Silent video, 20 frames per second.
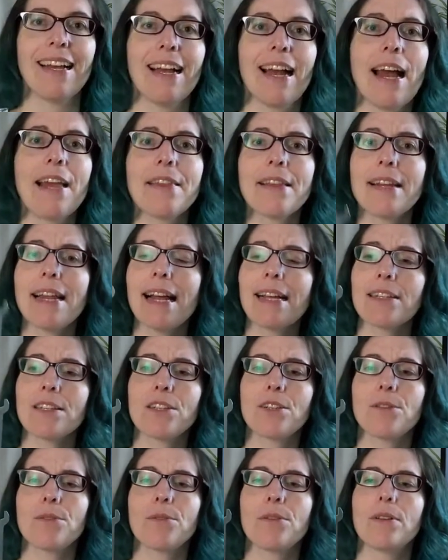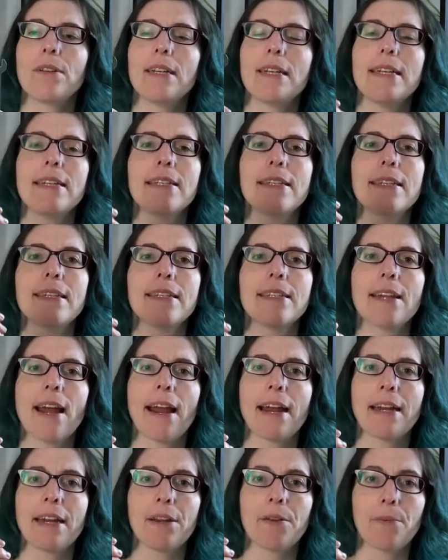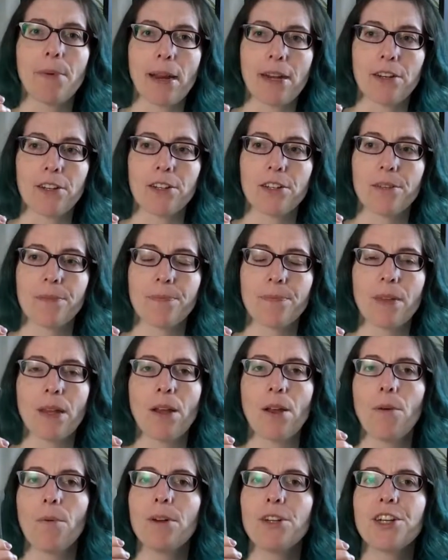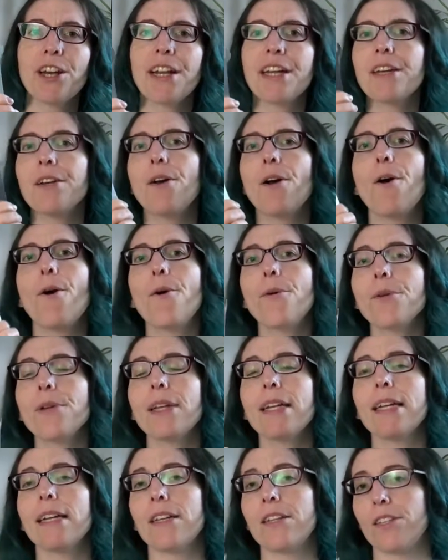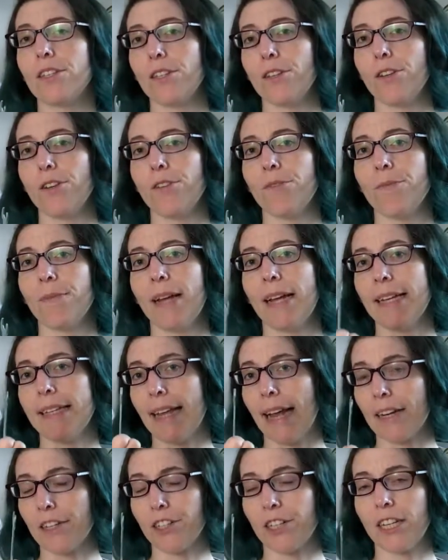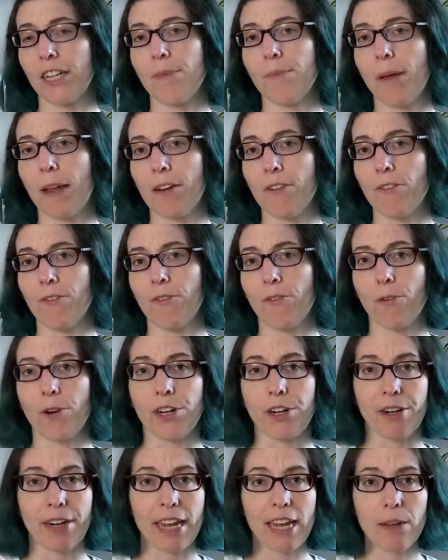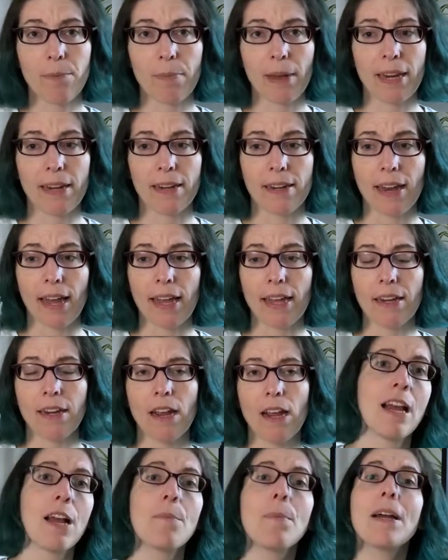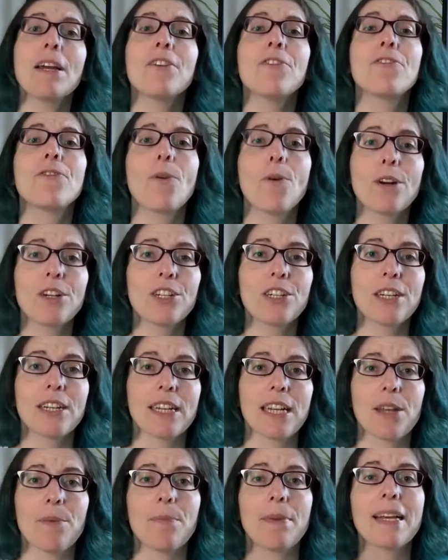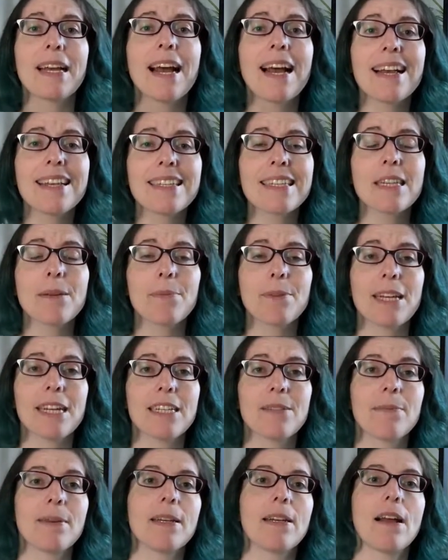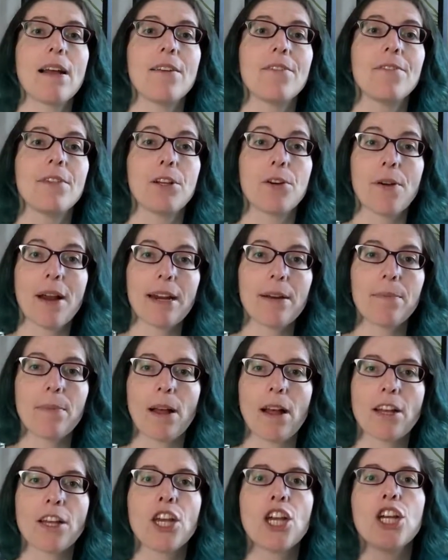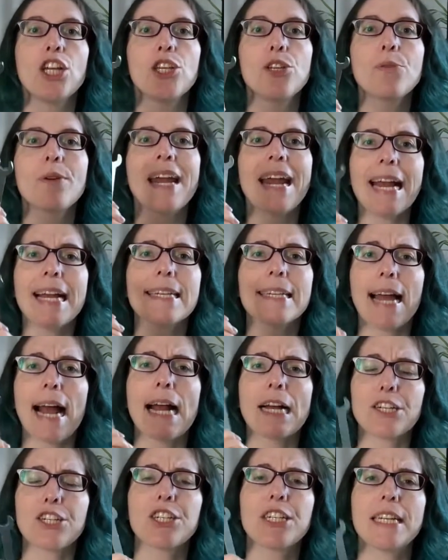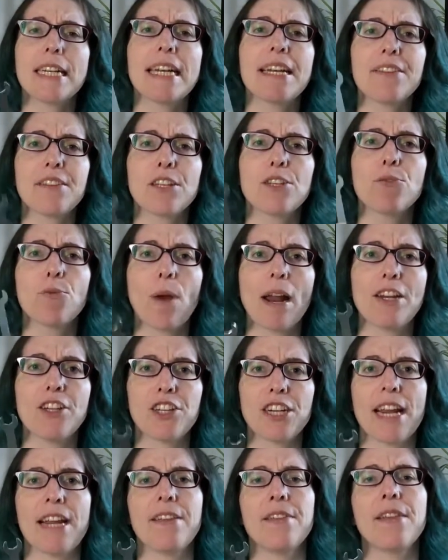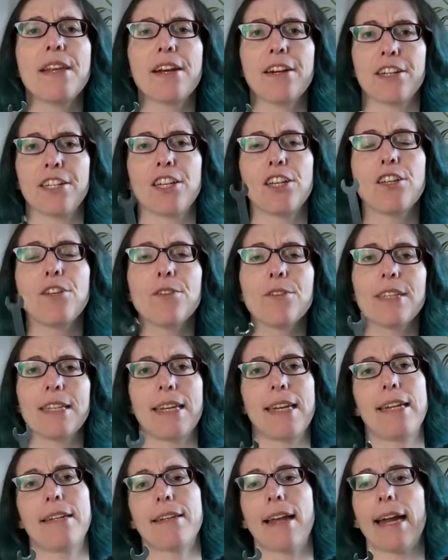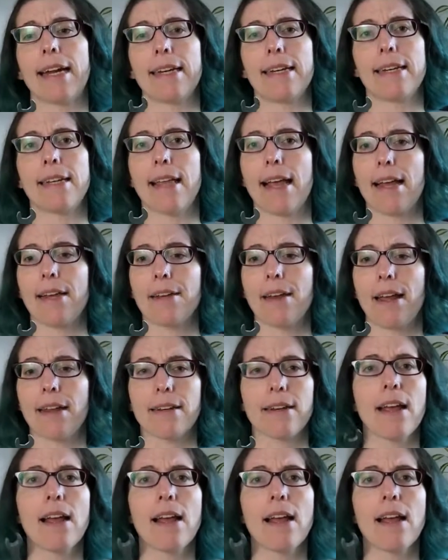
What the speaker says: And the last tool is this tiny wrench, which I can only assume is actually meant for your kingpin nut, but unfortunately, because of the placement of the grind block, you can't actually get this wrench in there to loosen and tighten that nut.